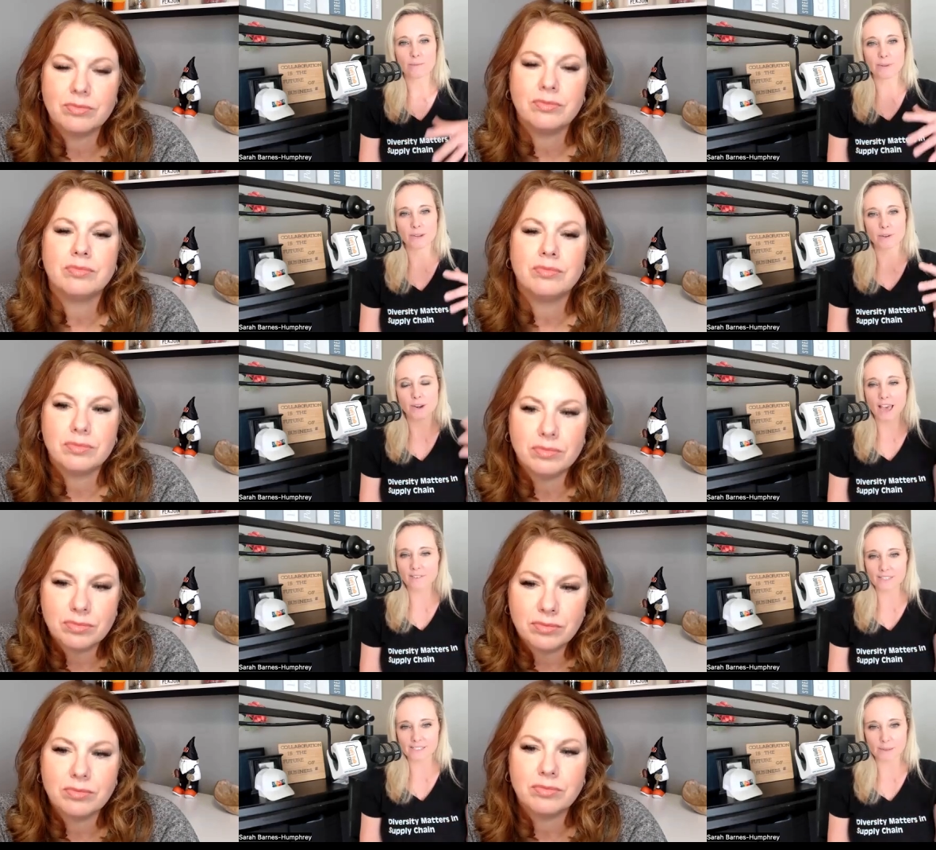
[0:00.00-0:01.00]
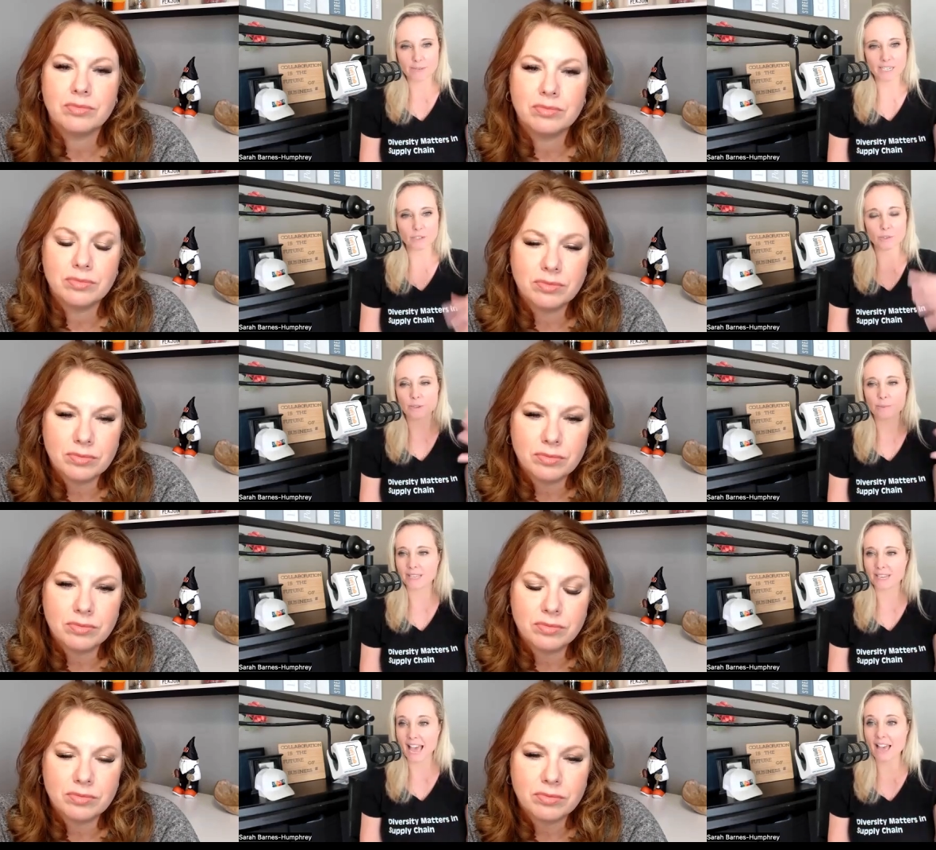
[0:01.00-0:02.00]
Speaker 1: about having somebody who can be
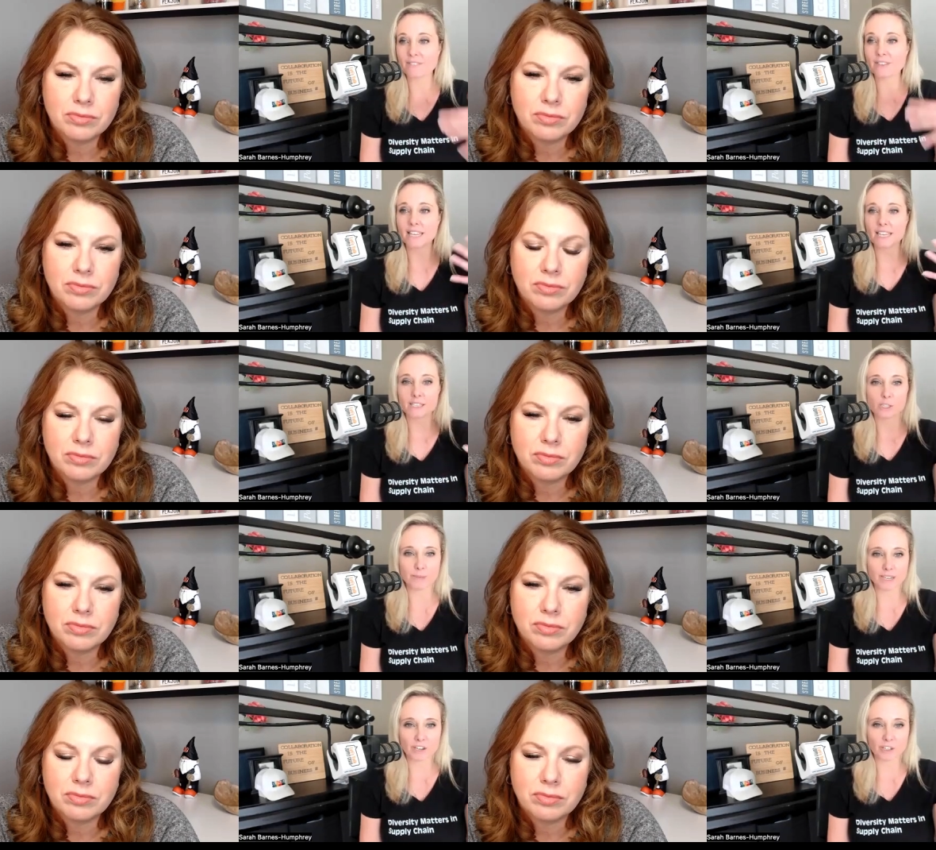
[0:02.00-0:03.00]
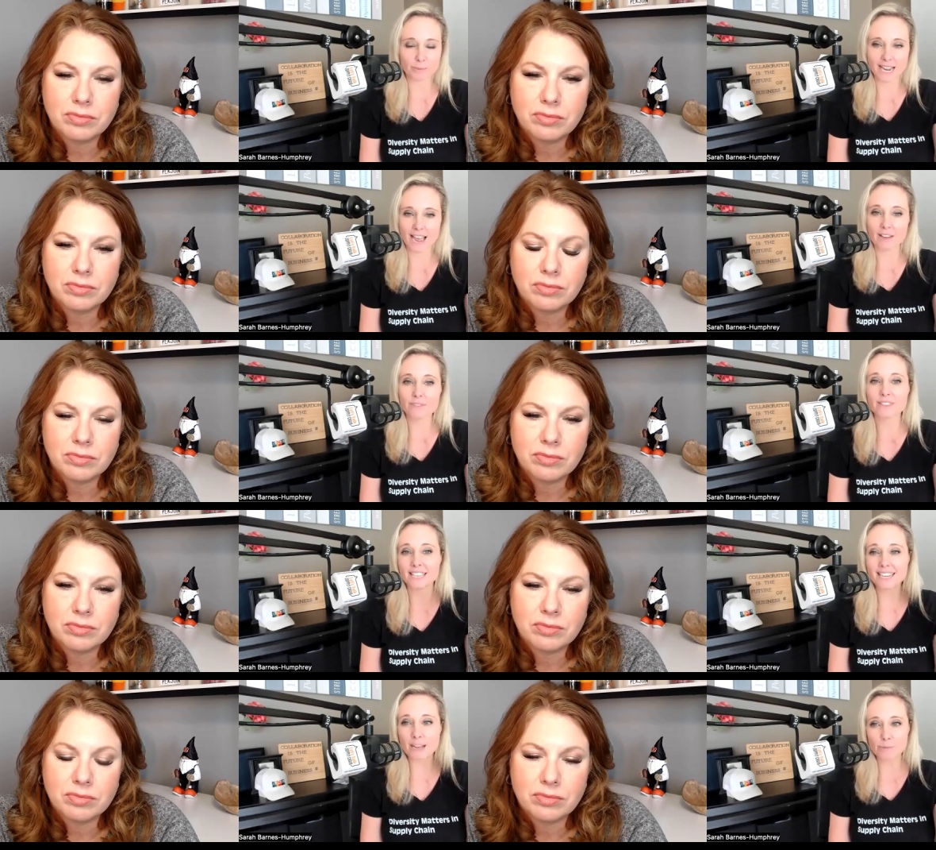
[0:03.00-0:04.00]
an advocate and speak on your behalf.
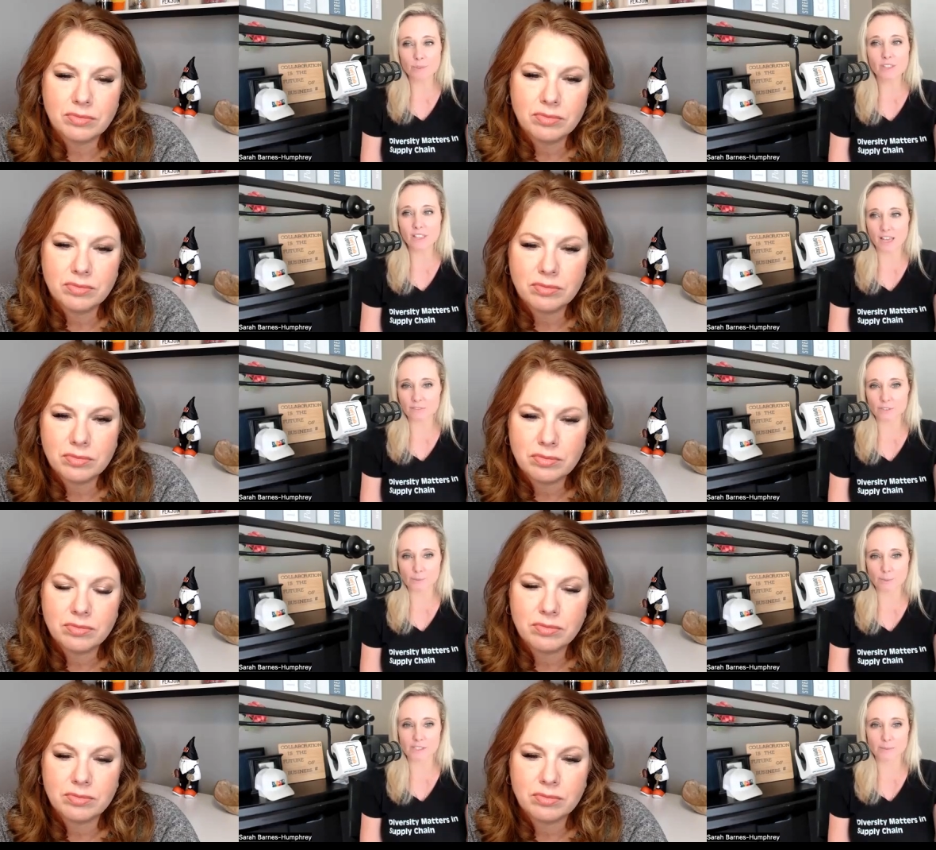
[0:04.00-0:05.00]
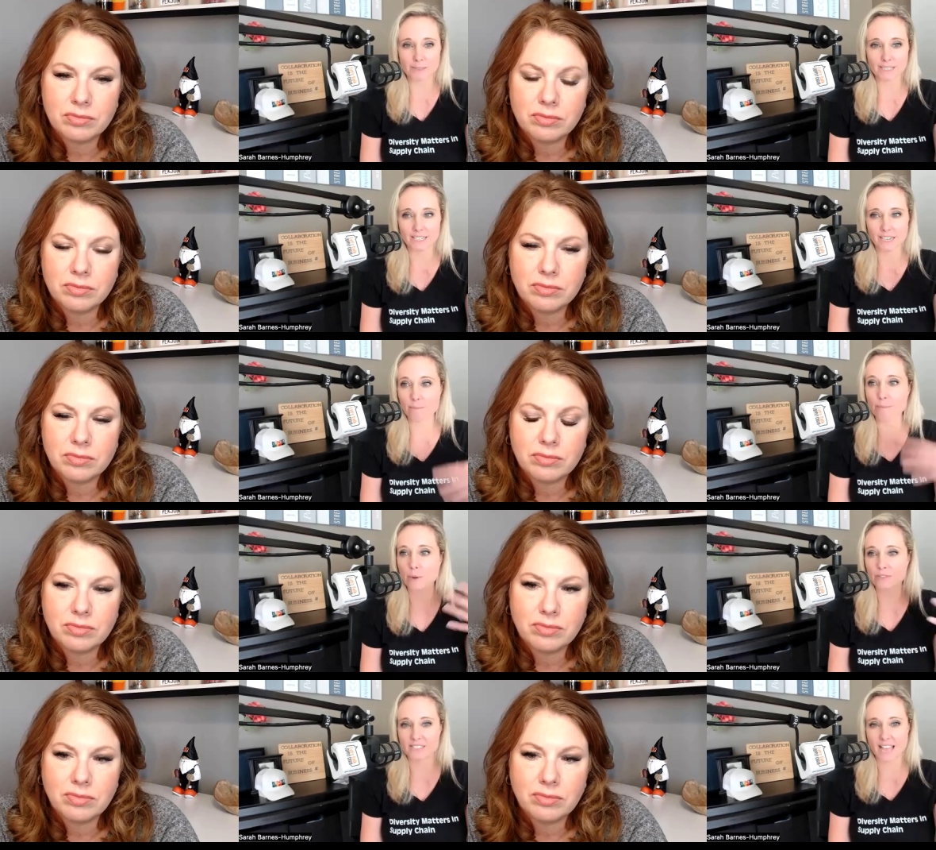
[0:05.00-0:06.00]
It comes with a lot of responsibility on
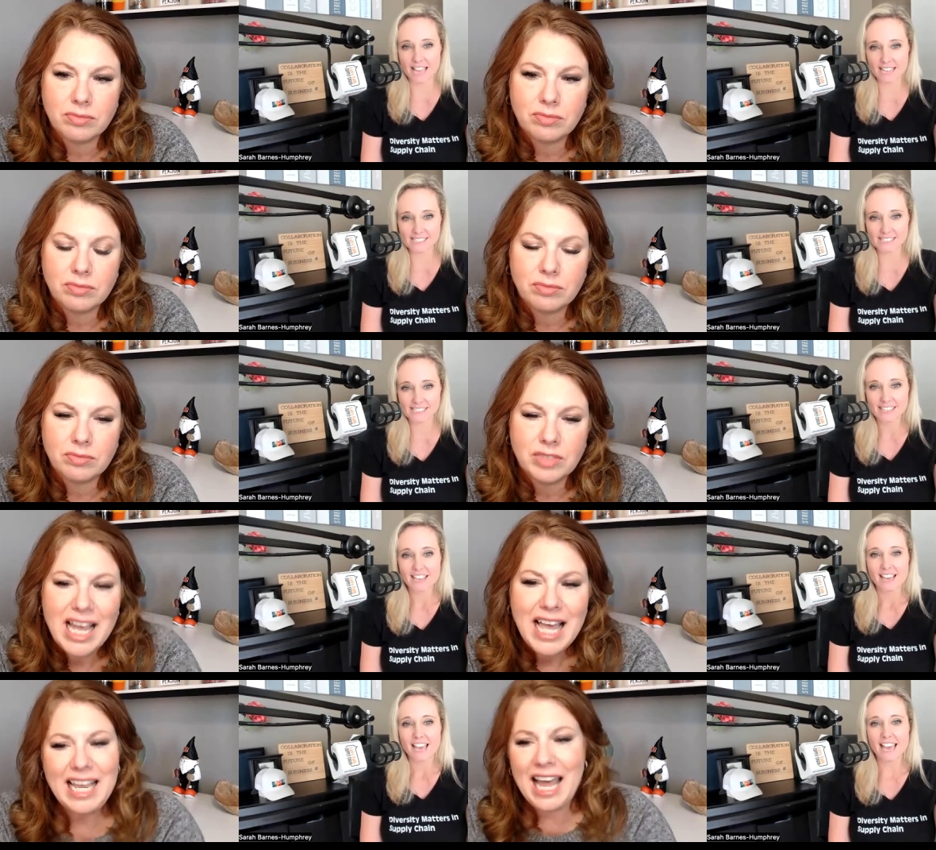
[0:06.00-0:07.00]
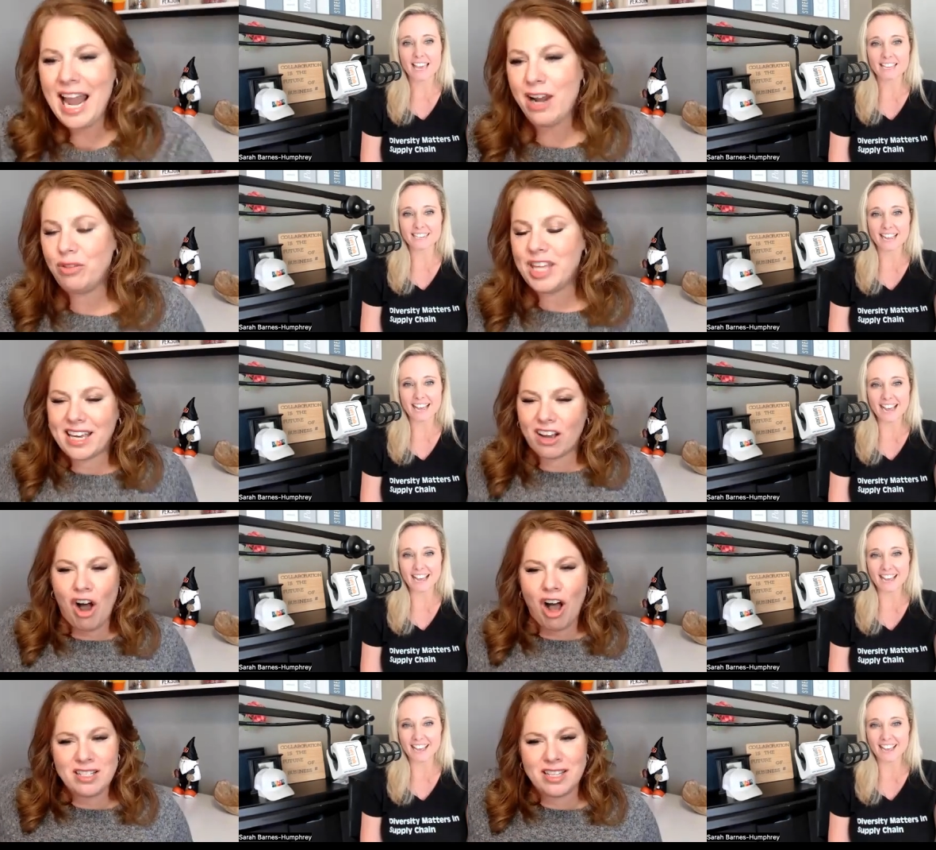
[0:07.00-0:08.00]
both
Speaker 2: sides. Well, and it
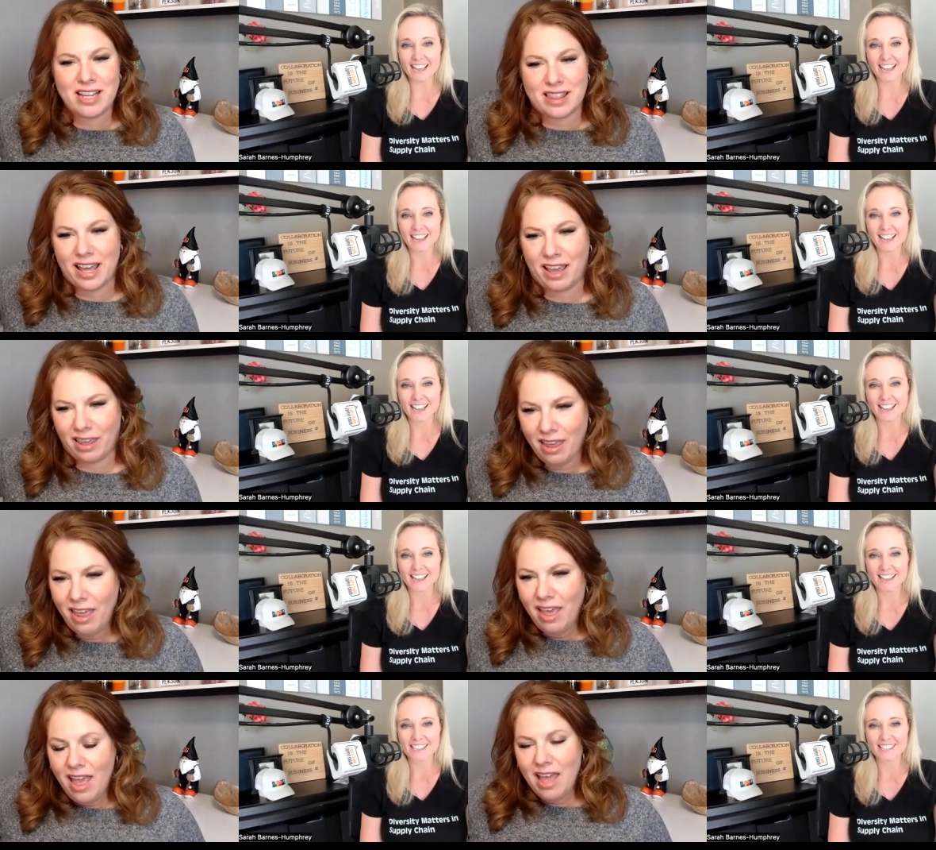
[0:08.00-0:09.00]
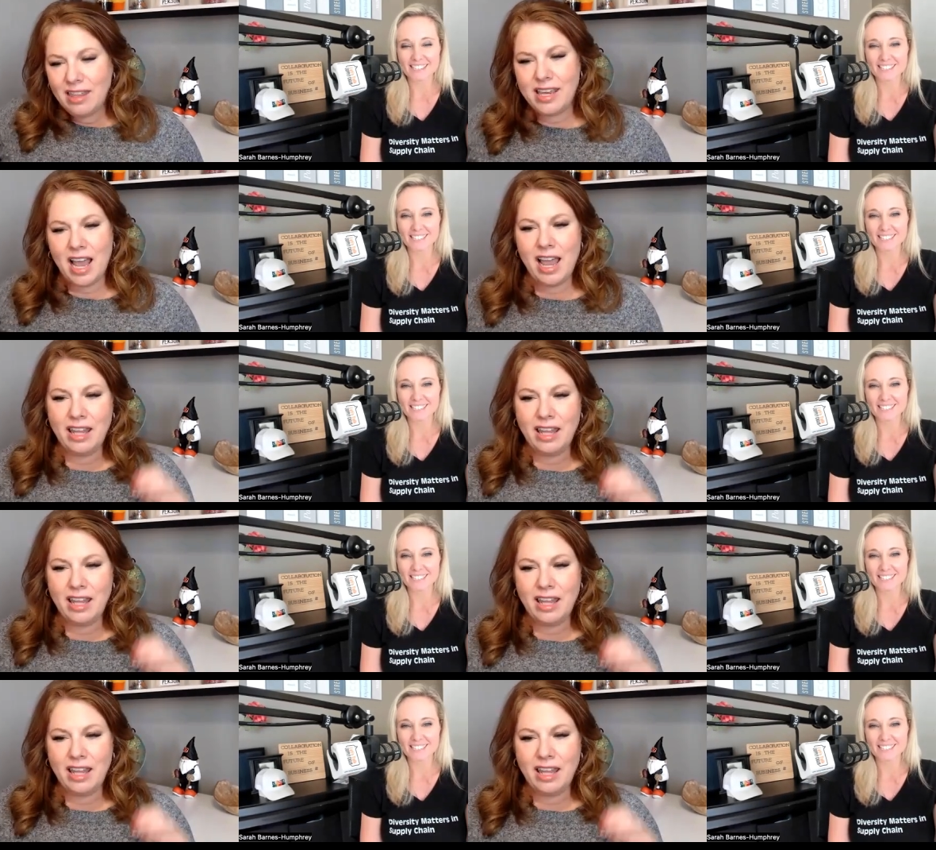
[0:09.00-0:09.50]
costs anything. Like I,